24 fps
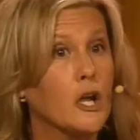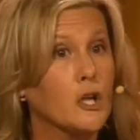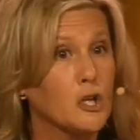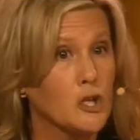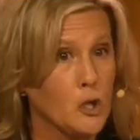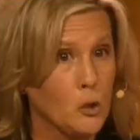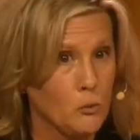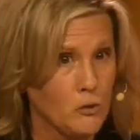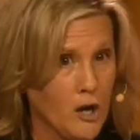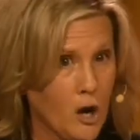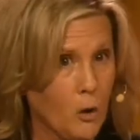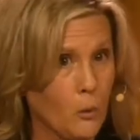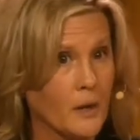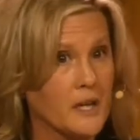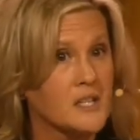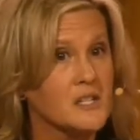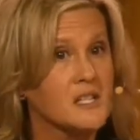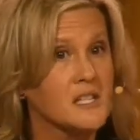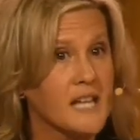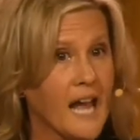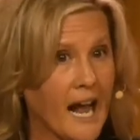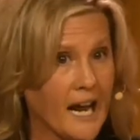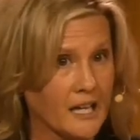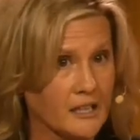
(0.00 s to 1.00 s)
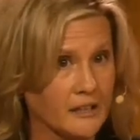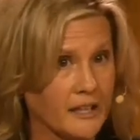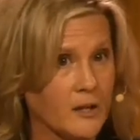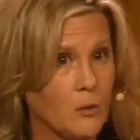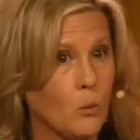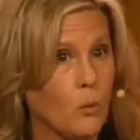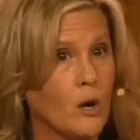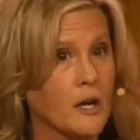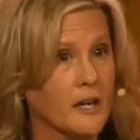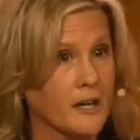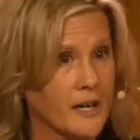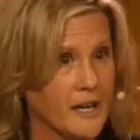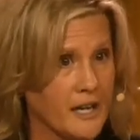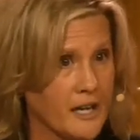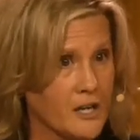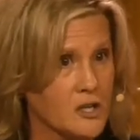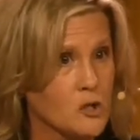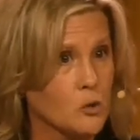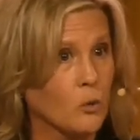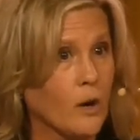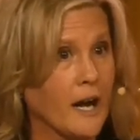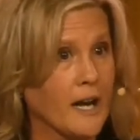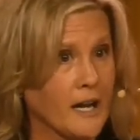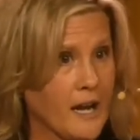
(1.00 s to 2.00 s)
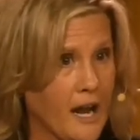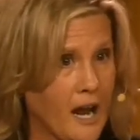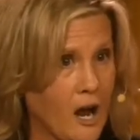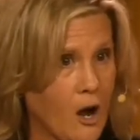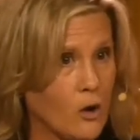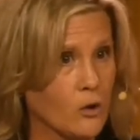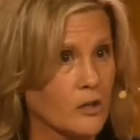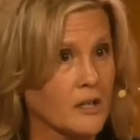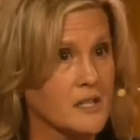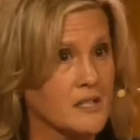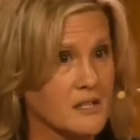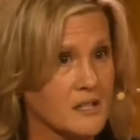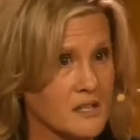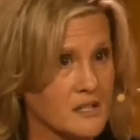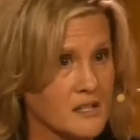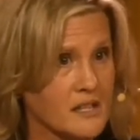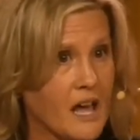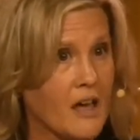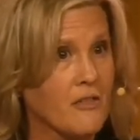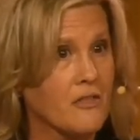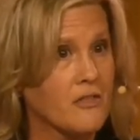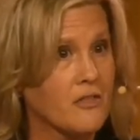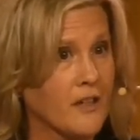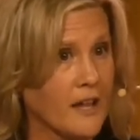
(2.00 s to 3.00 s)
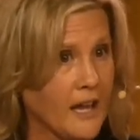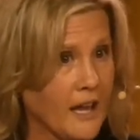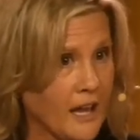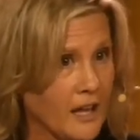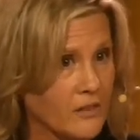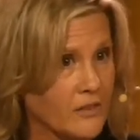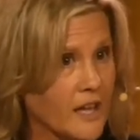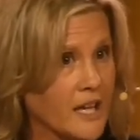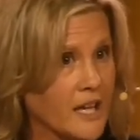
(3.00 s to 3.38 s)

you know exactly what it is right now because it's that thing that